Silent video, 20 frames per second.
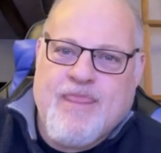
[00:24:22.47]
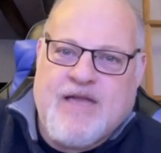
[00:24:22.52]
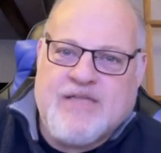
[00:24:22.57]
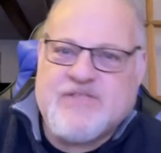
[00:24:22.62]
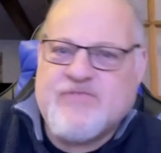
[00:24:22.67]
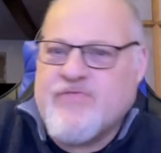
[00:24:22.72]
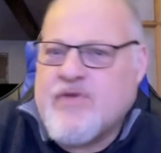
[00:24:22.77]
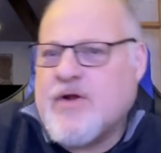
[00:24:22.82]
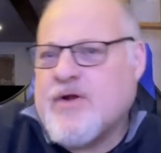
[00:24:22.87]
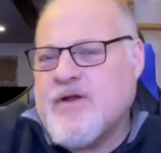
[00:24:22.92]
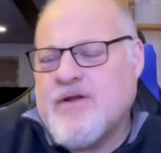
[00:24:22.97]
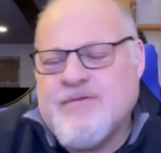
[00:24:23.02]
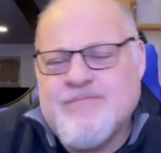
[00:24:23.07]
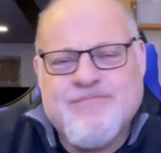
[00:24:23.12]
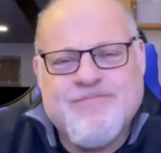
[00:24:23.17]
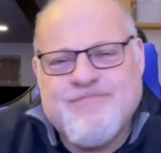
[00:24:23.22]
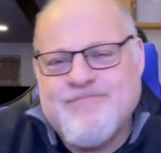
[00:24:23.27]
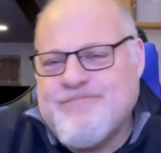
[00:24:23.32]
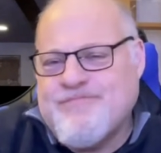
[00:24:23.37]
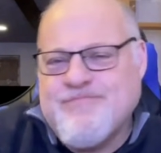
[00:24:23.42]
It's very,
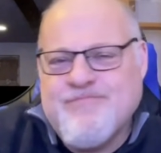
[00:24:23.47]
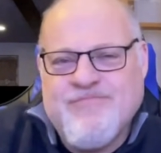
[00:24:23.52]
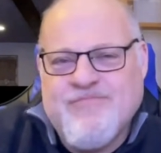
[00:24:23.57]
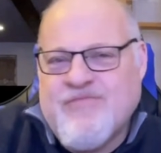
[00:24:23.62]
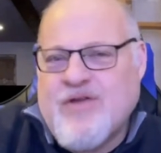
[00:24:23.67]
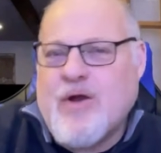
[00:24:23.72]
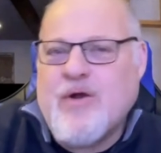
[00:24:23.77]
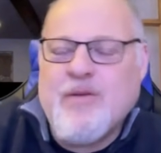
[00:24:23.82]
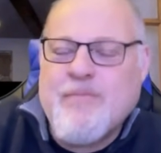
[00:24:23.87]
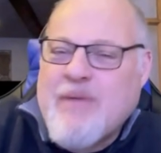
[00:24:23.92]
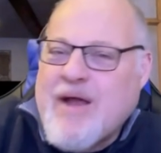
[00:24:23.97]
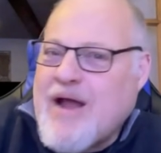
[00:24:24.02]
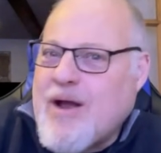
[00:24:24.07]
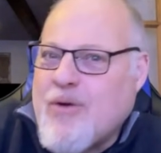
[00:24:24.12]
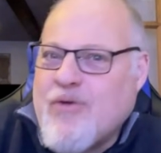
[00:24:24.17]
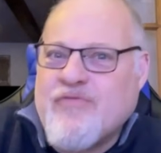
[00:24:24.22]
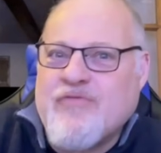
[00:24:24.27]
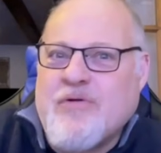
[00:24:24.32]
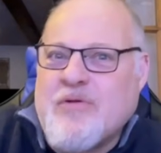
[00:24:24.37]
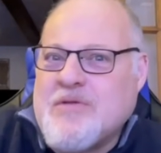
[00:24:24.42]
very
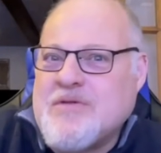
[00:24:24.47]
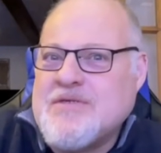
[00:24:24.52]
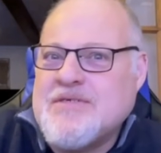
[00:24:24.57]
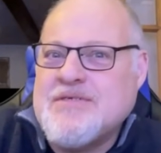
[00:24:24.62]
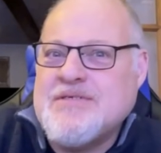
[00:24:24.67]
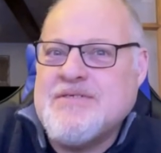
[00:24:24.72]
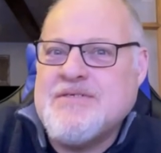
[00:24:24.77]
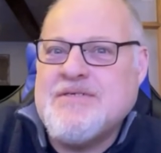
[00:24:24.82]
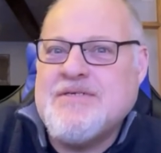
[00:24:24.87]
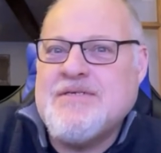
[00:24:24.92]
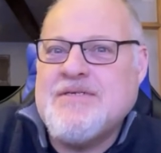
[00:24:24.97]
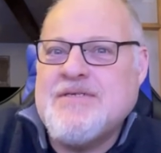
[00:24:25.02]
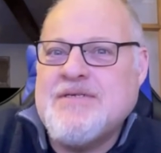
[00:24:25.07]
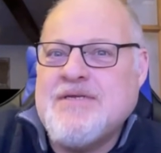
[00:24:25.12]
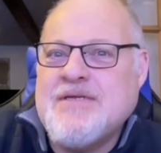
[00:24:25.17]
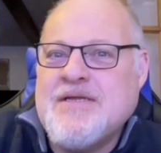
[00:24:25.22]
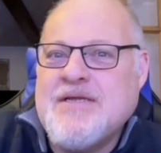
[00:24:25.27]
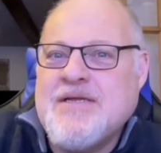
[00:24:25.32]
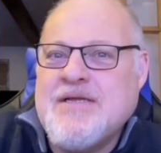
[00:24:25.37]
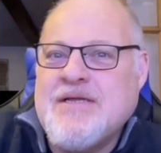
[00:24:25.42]
powerful.
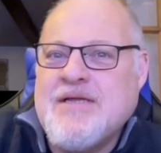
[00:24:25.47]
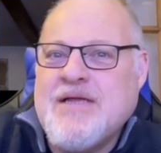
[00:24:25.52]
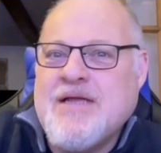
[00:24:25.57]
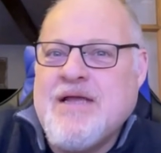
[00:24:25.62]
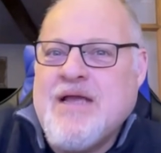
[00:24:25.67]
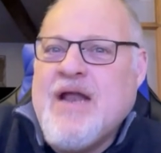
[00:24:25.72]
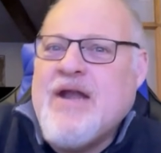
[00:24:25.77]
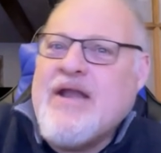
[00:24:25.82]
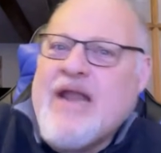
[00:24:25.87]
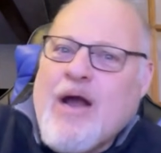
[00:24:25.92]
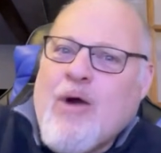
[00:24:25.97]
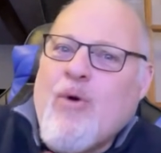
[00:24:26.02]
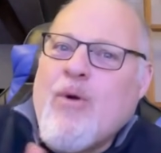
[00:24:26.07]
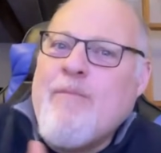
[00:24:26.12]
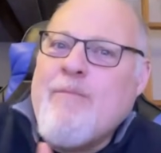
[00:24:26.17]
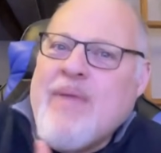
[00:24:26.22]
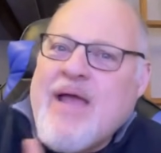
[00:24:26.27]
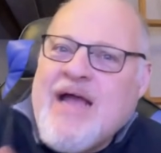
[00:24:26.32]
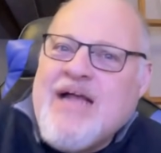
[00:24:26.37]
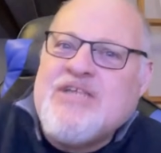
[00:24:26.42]
Now
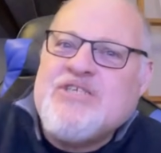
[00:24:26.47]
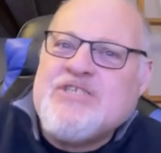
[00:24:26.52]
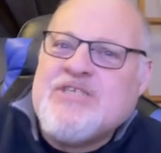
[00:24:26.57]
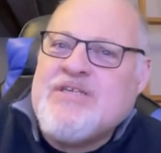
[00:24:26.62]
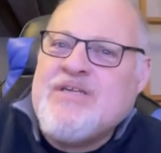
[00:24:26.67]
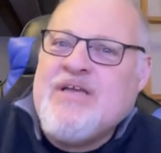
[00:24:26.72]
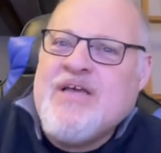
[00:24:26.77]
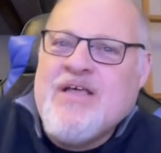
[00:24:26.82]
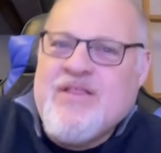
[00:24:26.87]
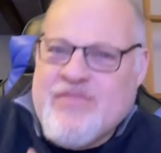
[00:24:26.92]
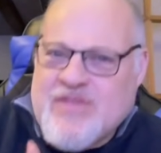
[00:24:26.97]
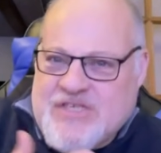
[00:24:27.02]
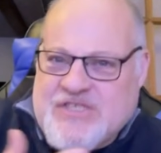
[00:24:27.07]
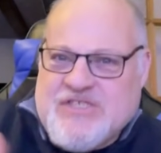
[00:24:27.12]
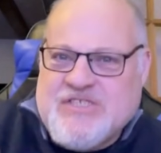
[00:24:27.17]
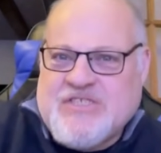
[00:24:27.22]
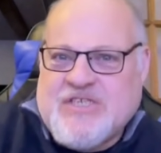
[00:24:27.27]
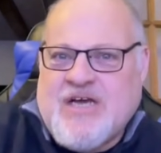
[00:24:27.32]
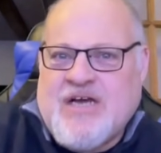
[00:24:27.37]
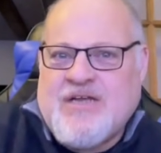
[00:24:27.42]
imagine the
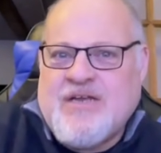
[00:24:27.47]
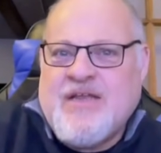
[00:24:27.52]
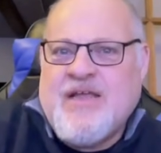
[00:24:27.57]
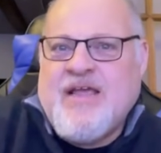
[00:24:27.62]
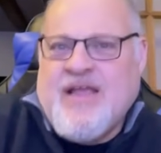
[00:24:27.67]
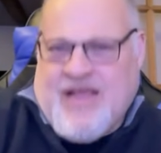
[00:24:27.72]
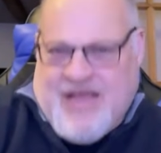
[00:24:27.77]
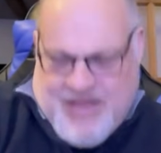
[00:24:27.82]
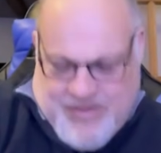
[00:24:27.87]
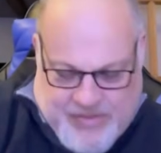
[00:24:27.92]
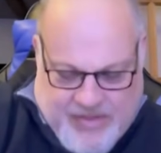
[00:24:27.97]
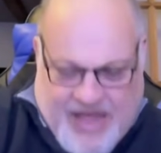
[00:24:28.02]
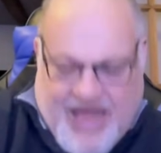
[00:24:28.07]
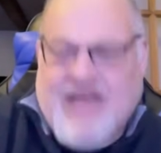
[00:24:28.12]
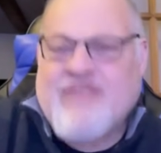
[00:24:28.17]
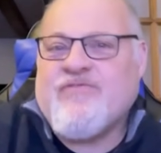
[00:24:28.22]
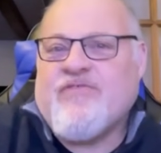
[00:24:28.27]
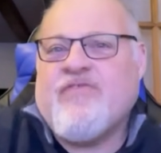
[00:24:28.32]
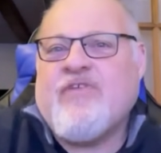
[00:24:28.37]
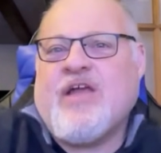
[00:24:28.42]
son in
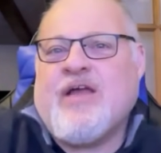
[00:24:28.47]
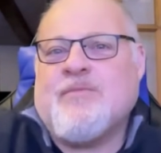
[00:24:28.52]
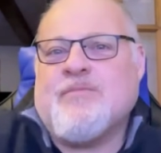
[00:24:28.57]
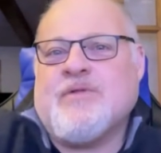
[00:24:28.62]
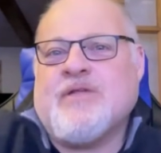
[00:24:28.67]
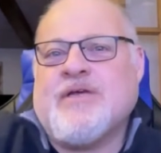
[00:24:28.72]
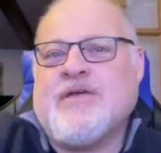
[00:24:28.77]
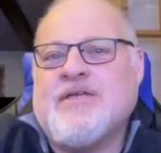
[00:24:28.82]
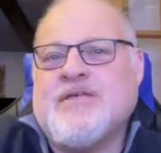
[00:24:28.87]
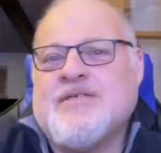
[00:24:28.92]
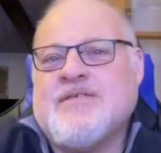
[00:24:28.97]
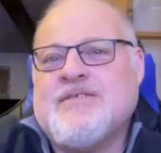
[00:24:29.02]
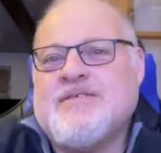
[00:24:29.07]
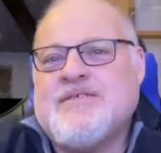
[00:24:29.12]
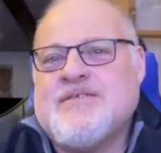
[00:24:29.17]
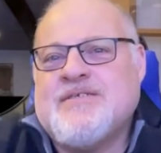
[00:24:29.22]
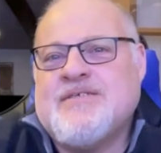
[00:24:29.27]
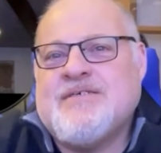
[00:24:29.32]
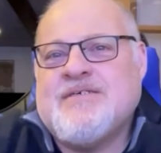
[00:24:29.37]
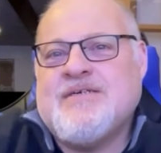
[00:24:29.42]
that family.
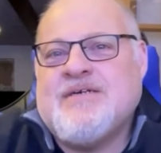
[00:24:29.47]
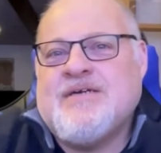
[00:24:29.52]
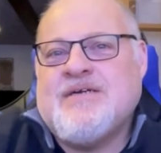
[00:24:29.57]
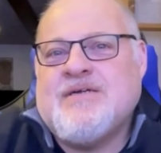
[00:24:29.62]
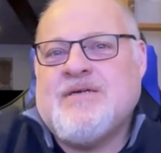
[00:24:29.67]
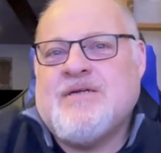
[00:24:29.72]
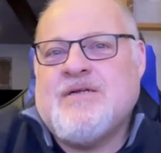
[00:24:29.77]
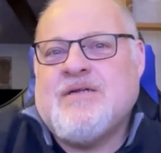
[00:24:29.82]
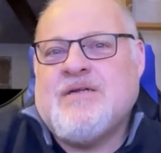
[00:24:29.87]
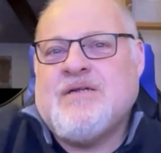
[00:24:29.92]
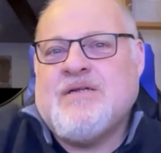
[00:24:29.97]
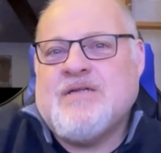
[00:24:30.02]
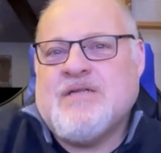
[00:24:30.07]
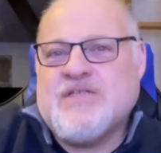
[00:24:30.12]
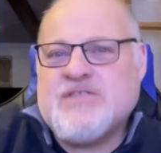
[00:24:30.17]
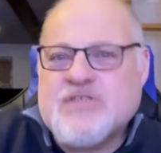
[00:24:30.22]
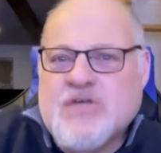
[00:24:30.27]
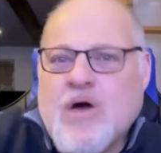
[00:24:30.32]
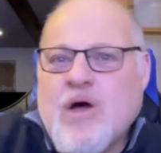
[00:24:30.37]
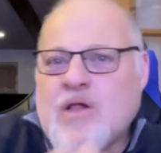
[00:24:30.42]

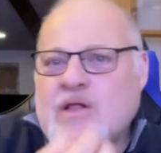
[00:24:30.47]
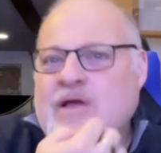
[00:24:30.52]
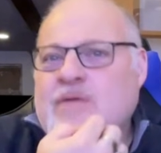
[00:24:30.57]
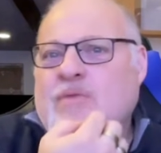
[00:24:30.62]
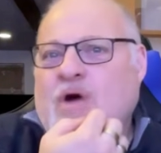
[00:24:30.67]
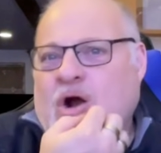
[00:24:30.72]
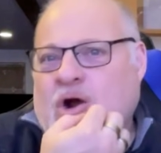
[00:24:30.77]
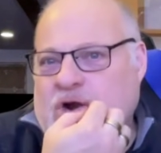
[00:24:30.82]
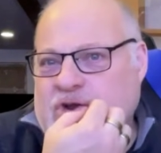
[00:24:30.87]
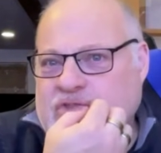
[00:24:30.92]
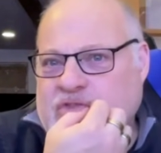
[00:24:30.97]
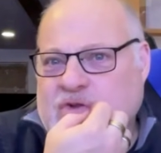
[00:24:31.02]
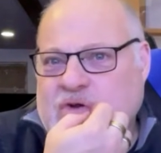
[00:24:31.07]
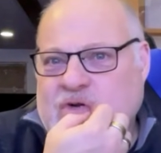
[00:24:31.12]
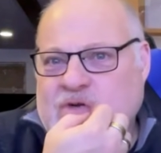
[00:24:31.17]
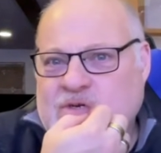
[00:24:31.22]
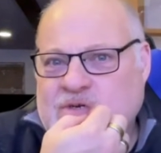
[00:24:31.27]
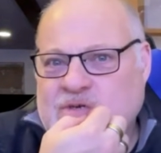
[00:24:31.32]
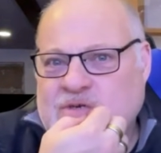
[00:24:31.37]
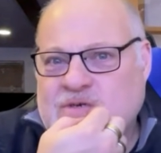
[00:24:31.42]
Let's call him
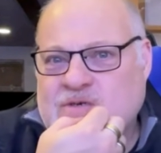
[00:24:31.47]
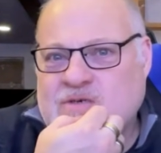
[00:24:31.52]
Arthur,